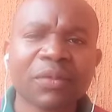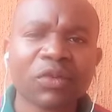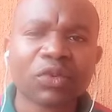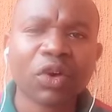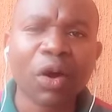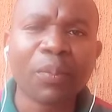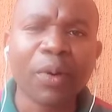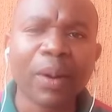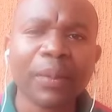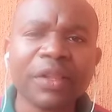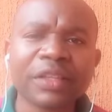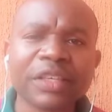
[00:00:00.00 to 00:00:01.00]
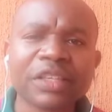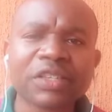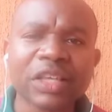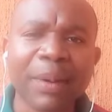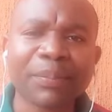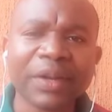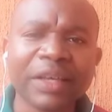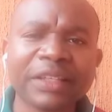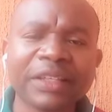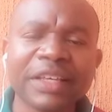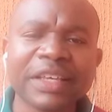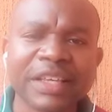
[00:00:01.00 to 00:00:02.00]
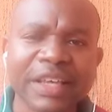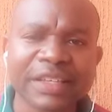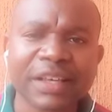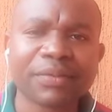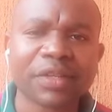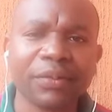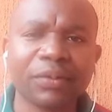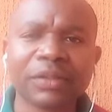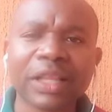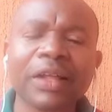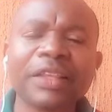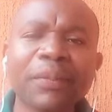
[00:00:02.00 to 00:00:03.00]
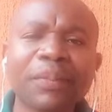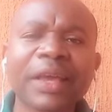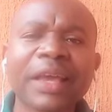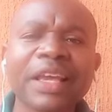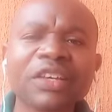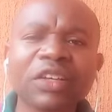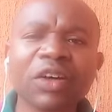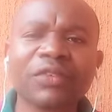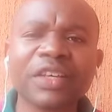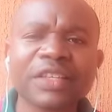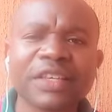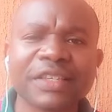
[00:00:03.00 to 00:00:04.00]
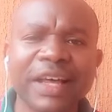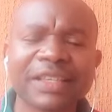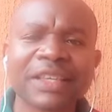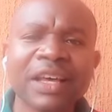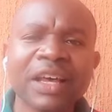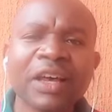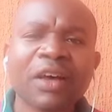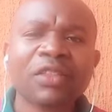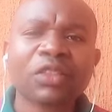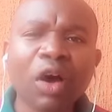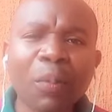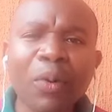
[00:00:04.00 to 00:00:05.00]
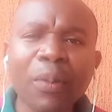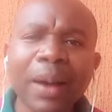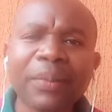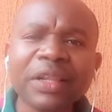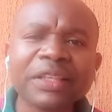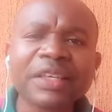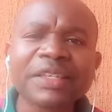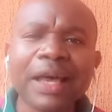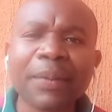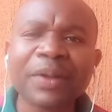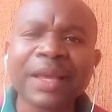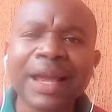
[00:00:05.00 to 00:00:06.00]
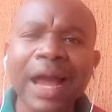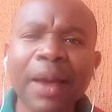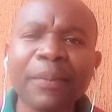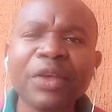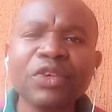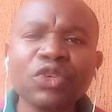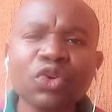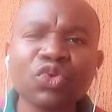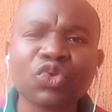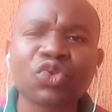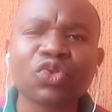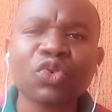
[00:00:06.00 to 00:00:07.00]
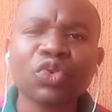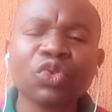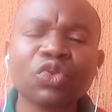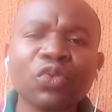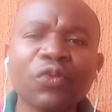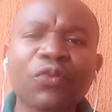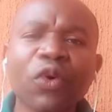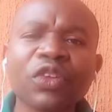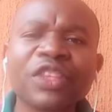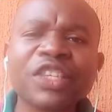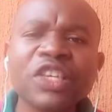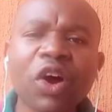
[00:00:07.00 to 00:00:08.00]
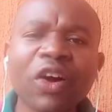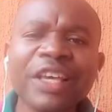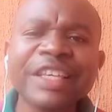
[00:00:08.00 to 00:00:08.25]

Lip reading: Non-probability sampling is acceptable. Now, the implication of this is that non-probability sampling can be used for theory